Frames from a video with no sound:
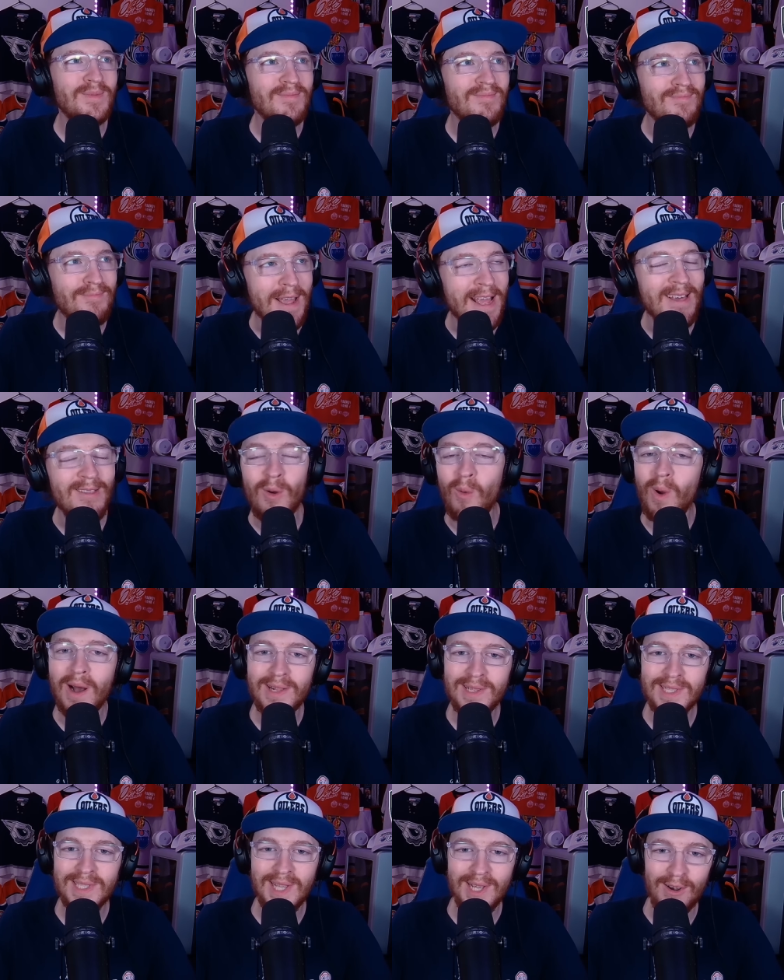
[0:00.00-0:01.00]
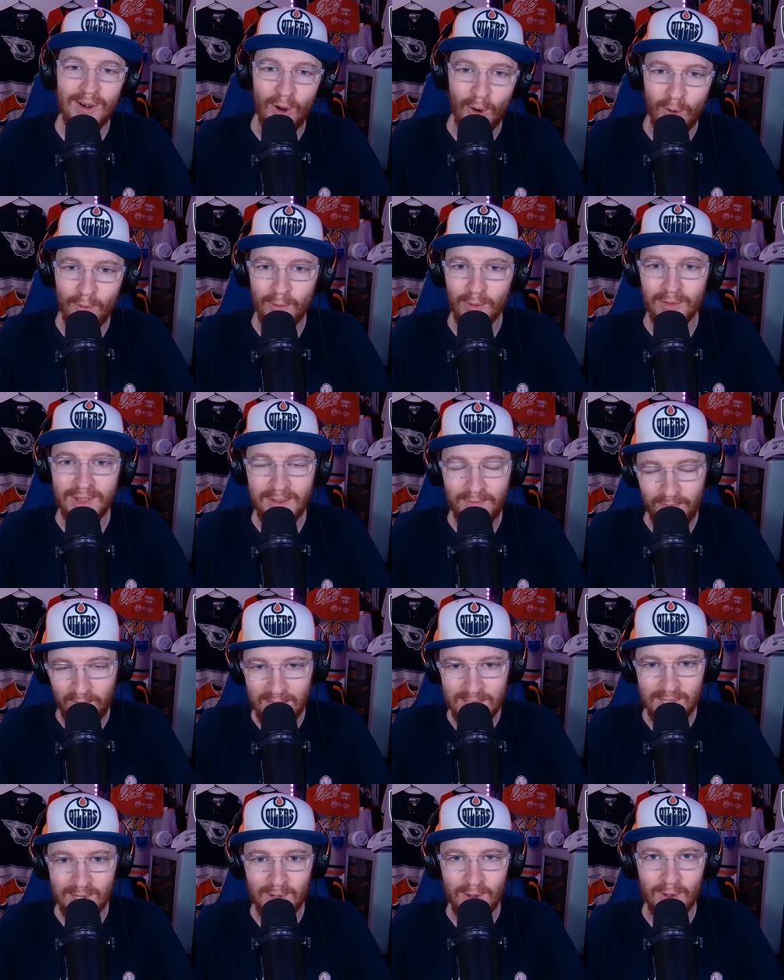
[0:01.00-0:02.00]
be the ones that are overly
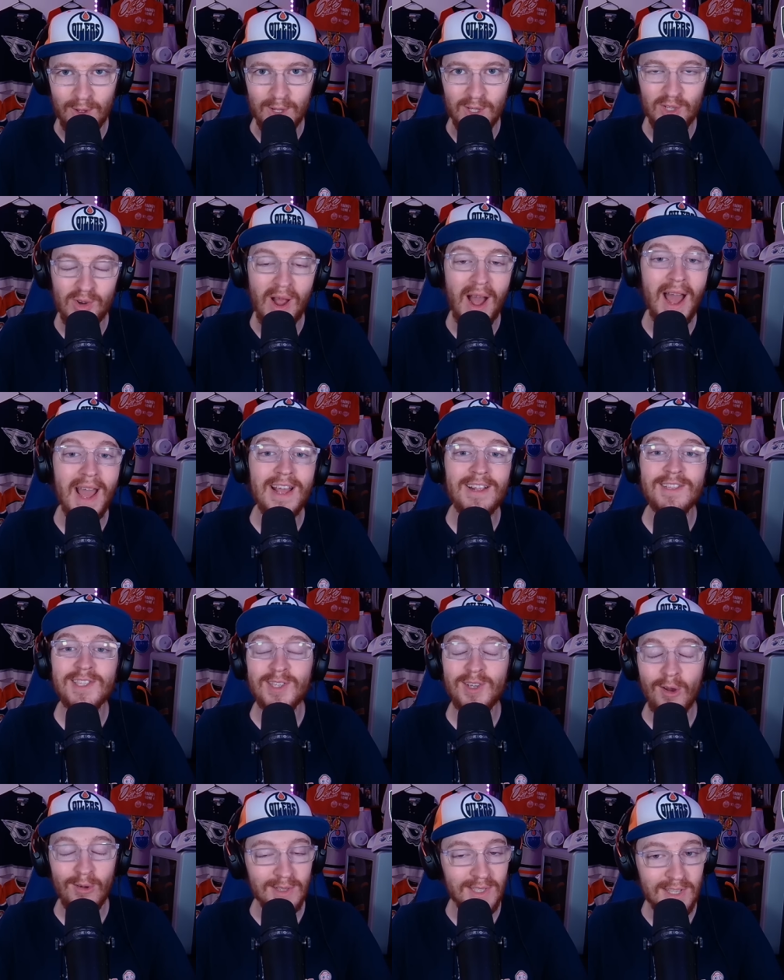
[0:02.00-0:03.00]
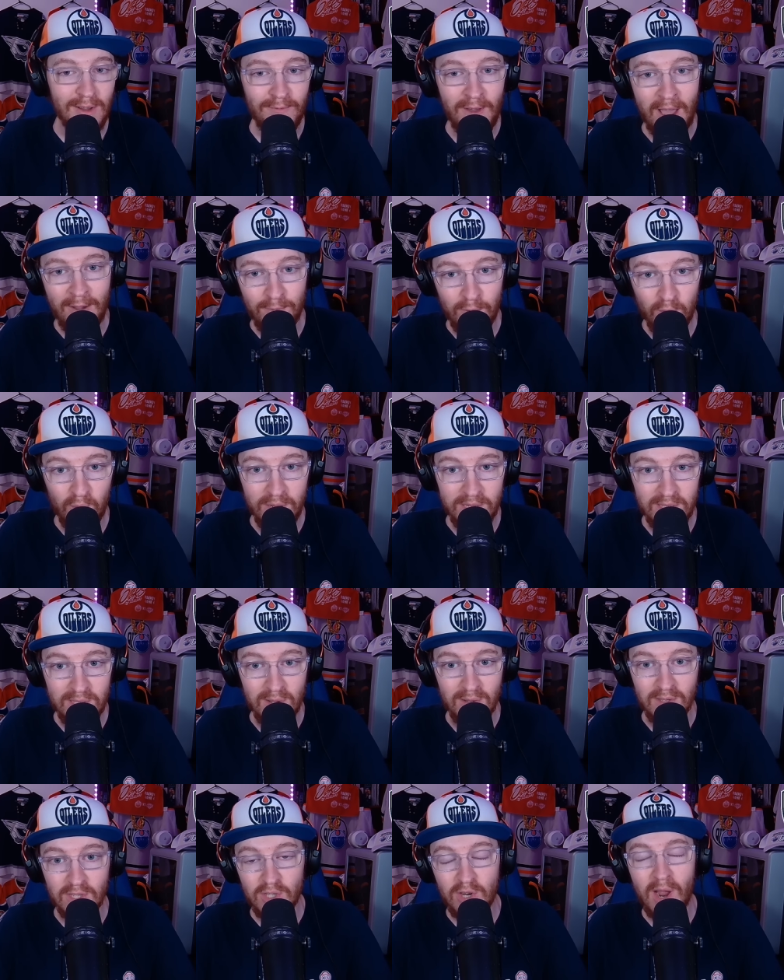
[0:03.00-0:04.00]
physical, try and start stuff after
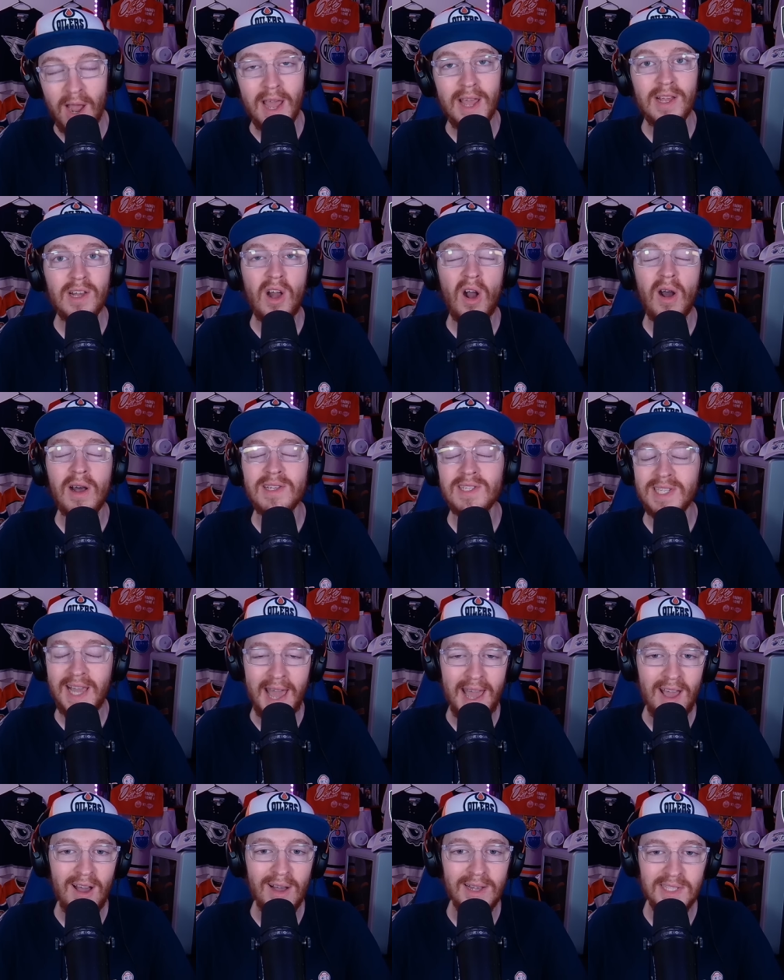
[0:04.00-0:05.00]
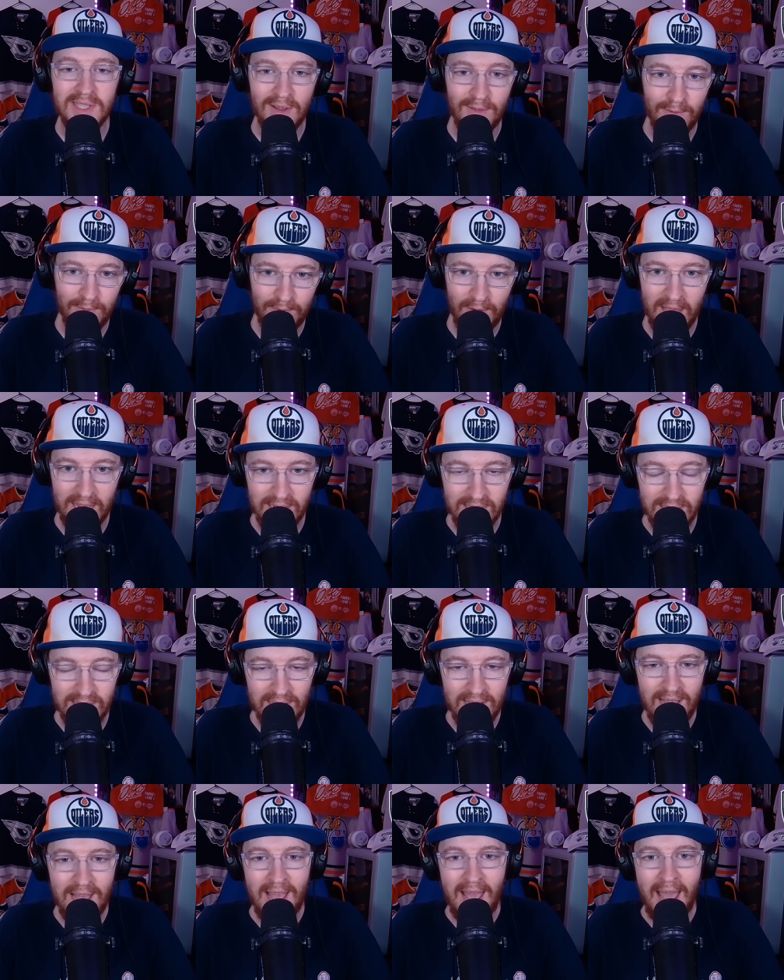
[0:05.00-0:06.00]
whistles, try and cause chaos and fights,
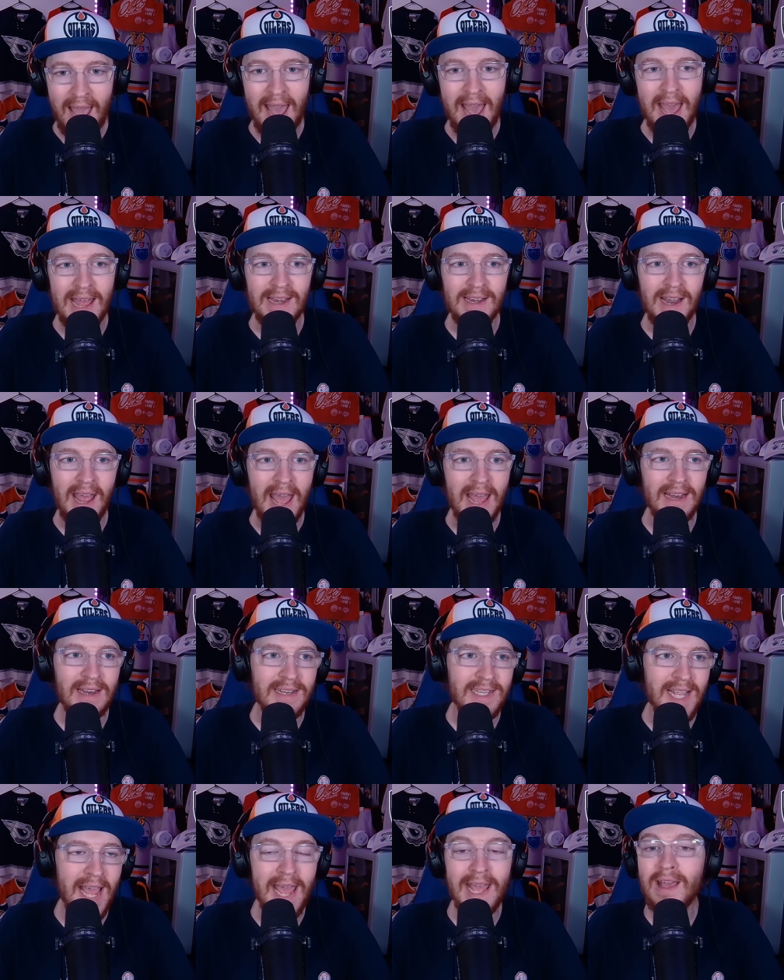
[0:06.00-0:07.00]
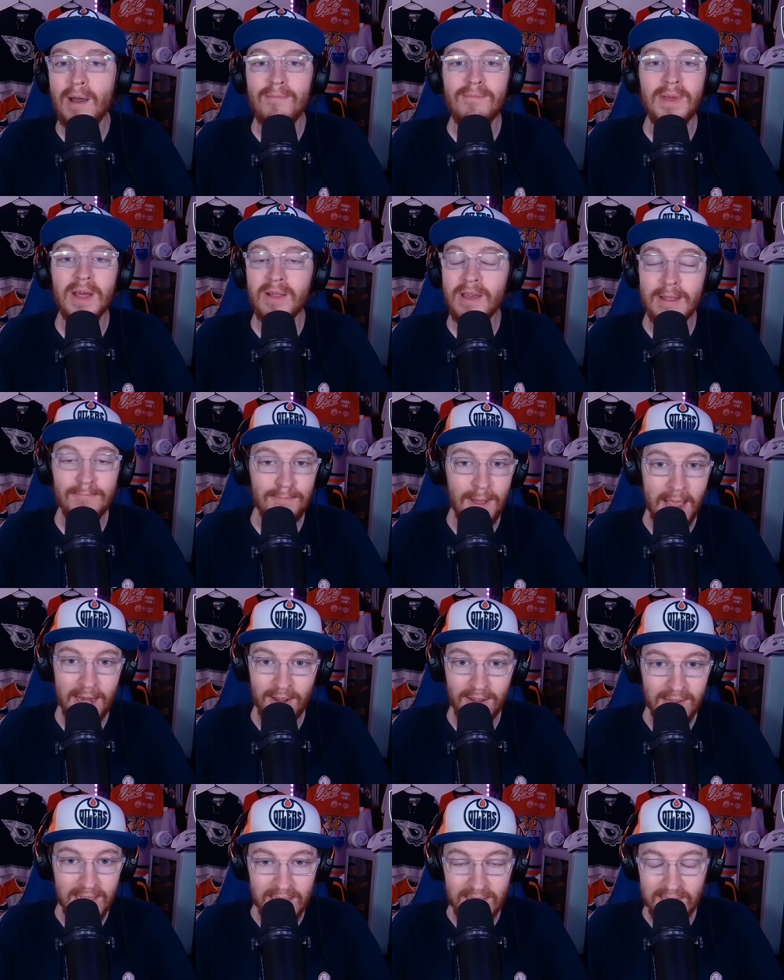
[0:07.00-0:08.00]
and take a million
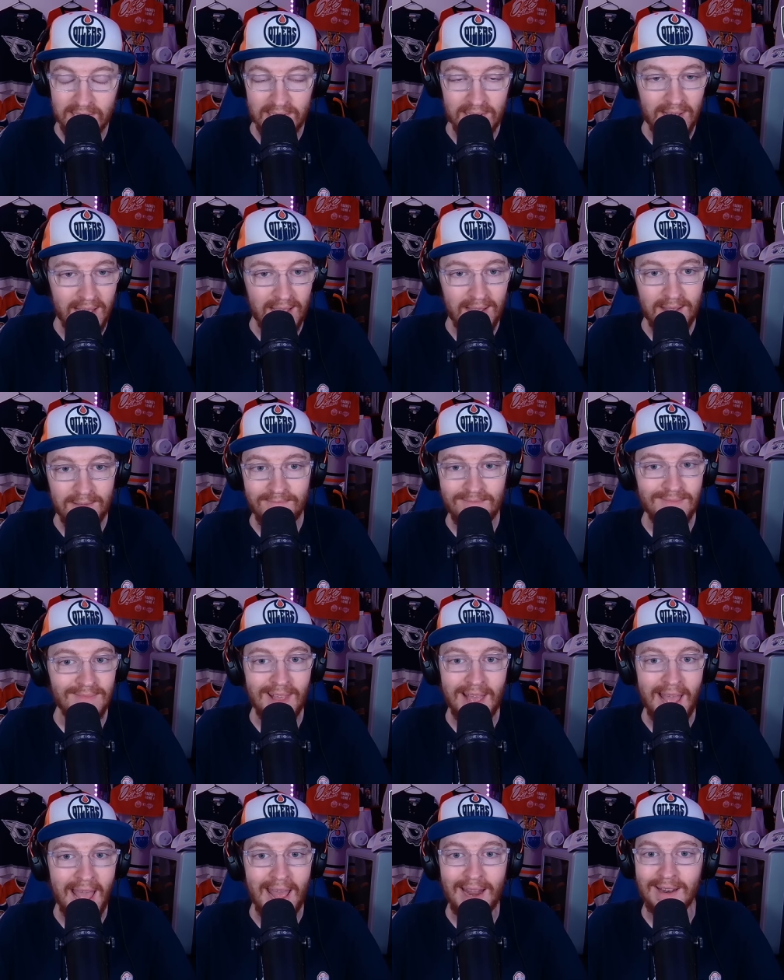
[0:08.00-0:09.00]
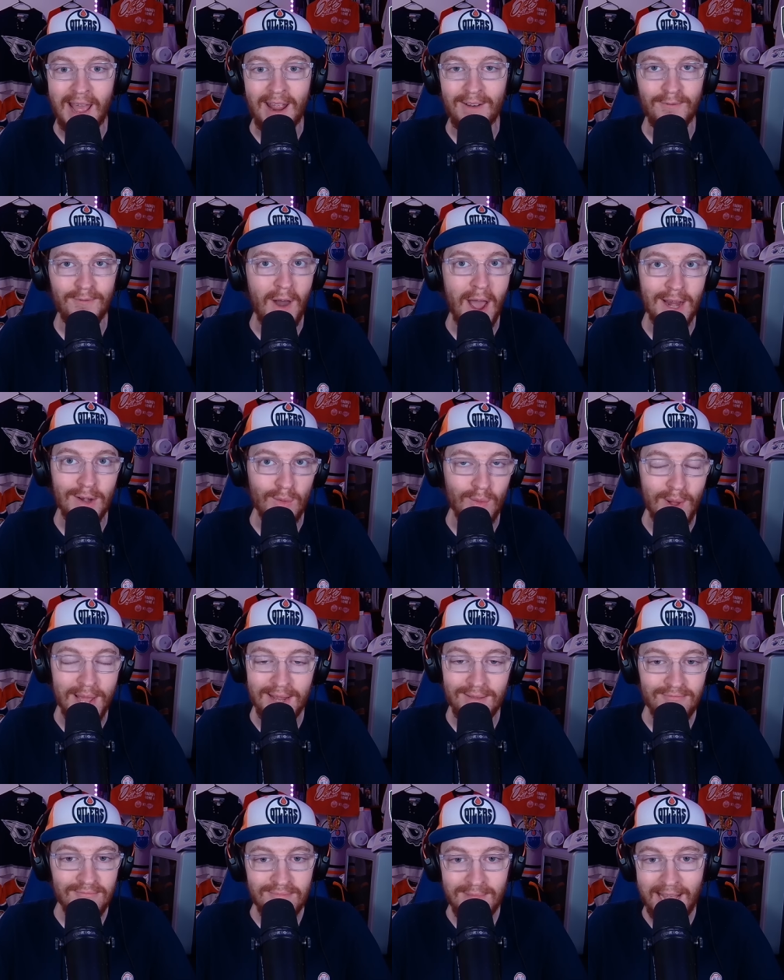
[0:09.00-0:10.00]
penalties and find a
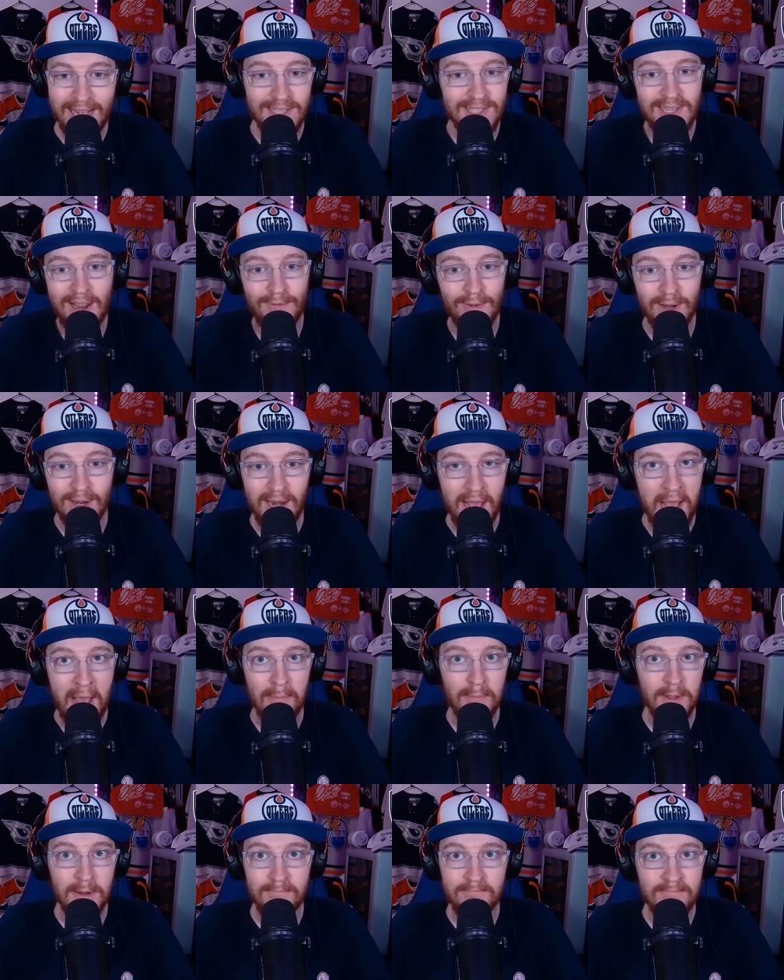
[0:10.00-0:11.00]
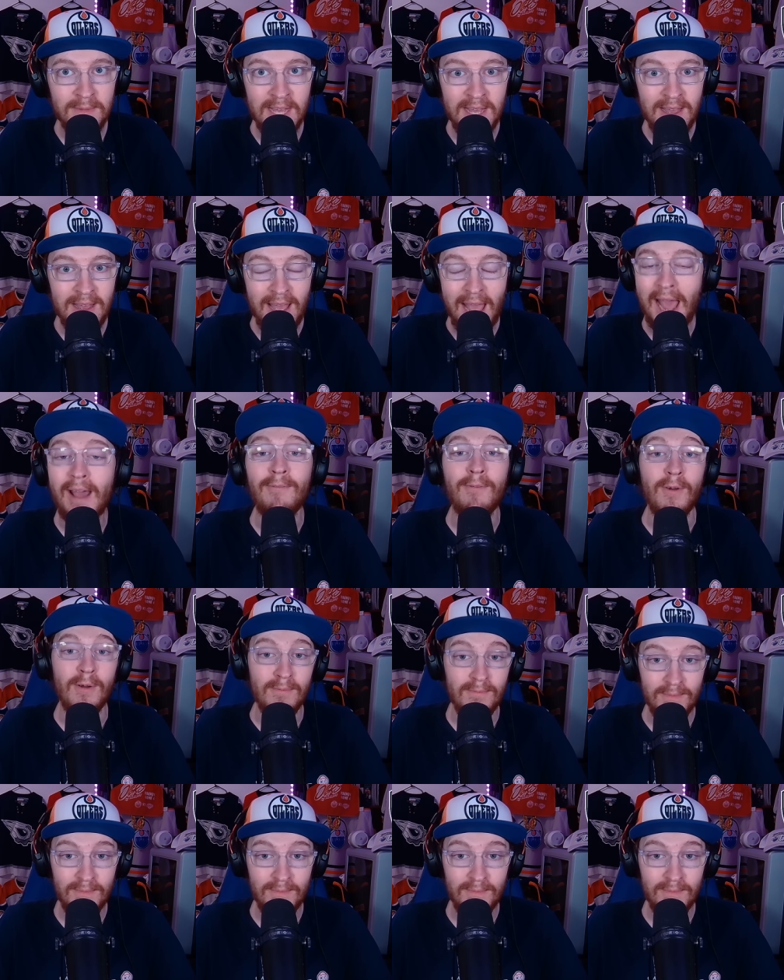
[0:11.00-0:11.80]
win, that's never going to happen. Ever.